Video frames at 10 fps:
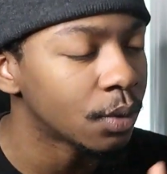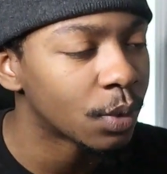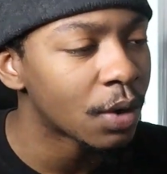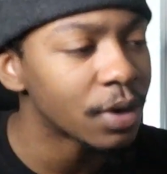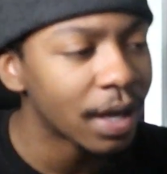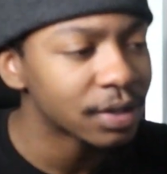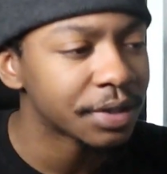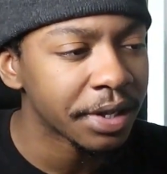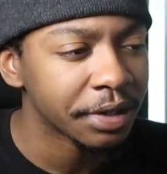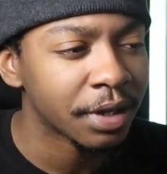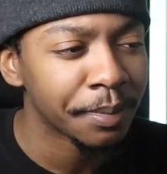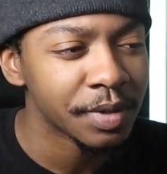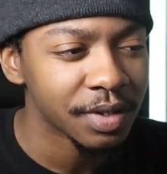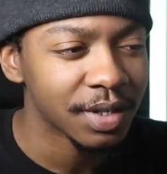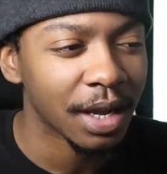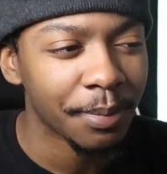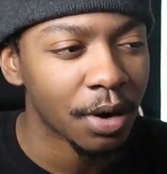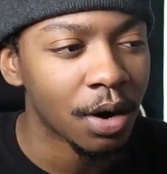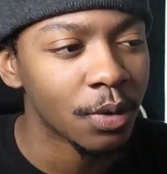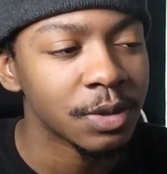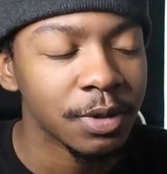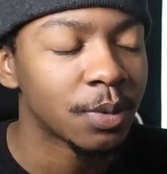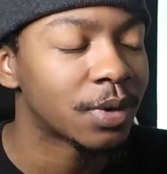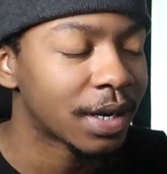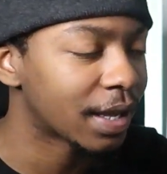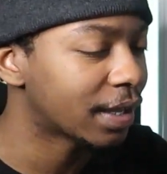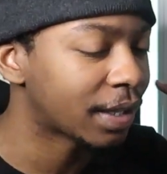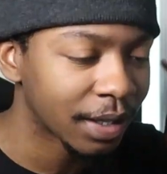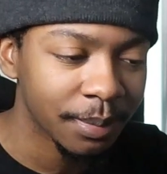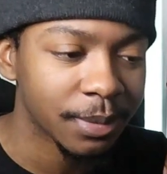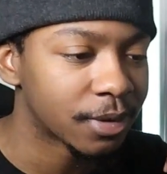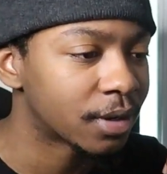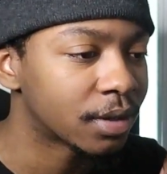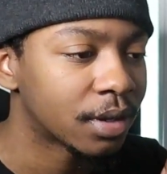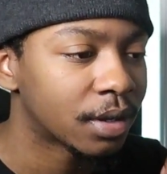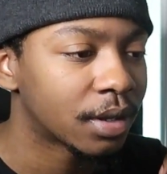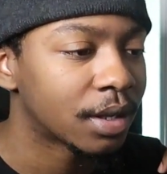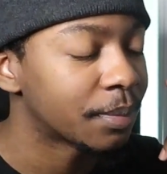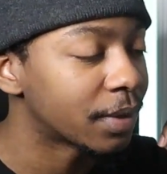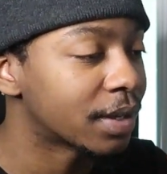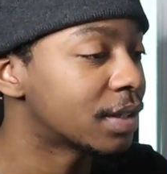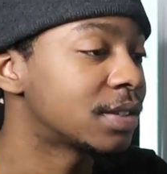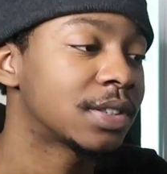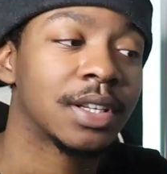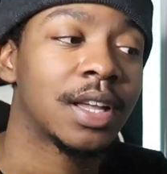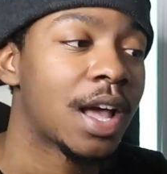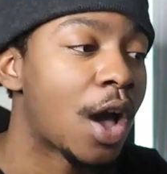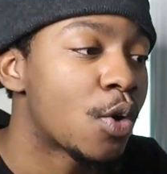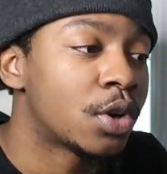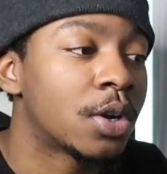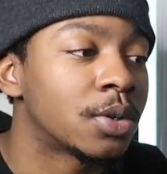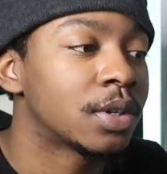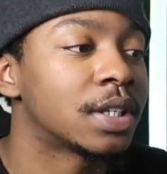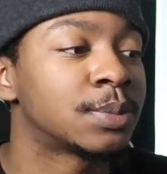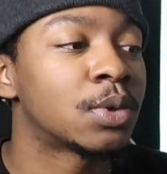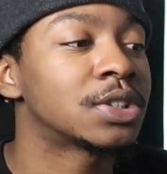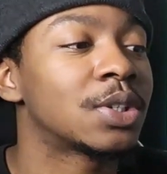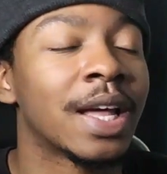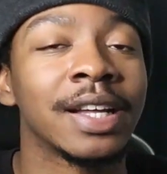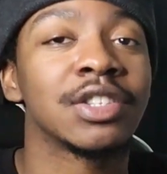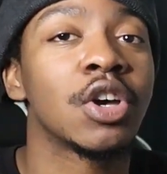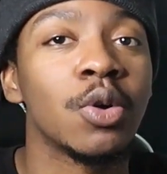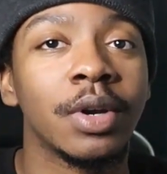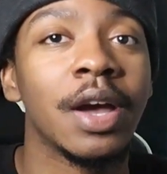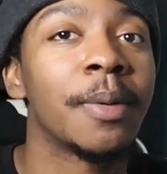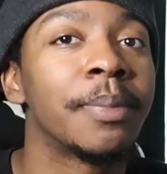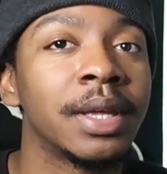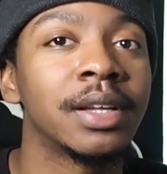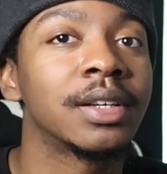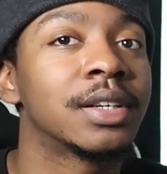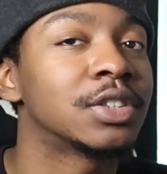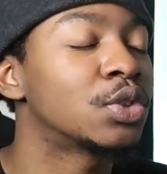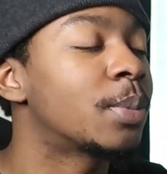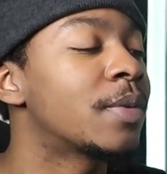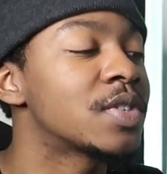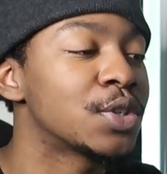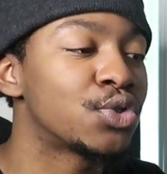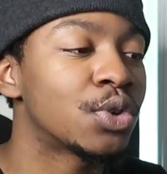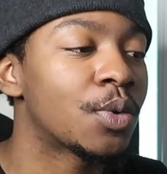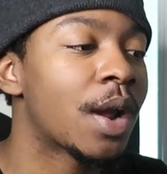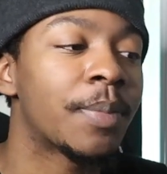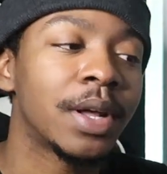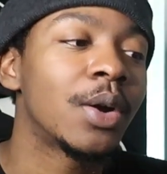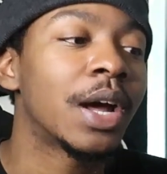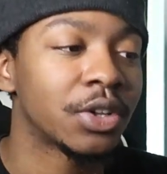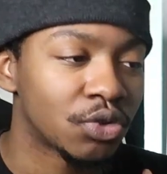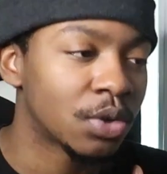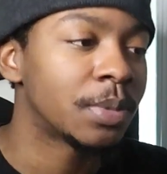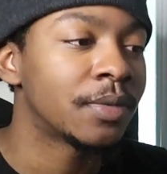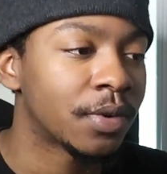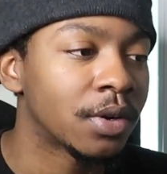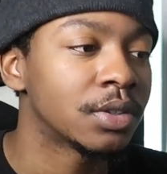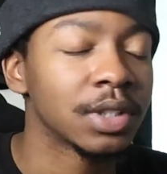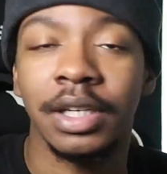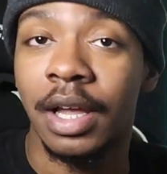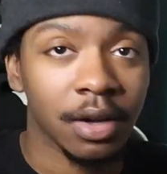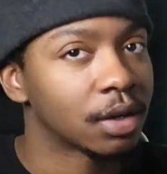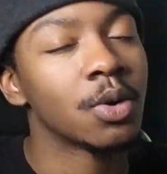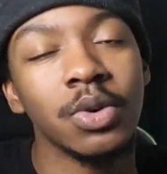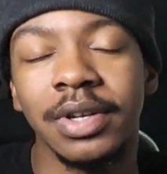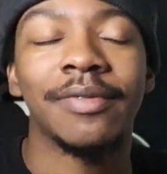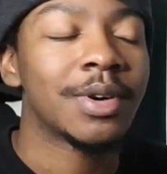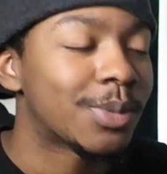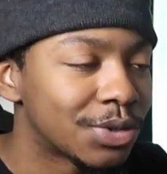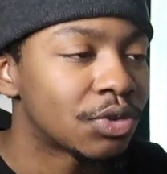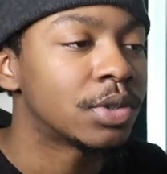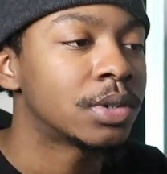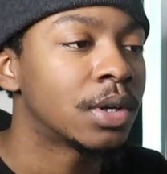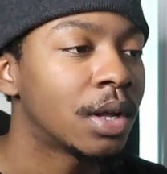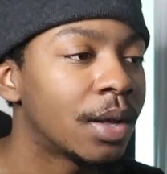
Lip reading: When I react to Daily Duppies, the second part always be the one that get me, bro. Because I don't know. It's more so like a toned down beat. Because normally if it's a drill rapper, they're going to have the drill beat first. Now, of course, I fuck with drill.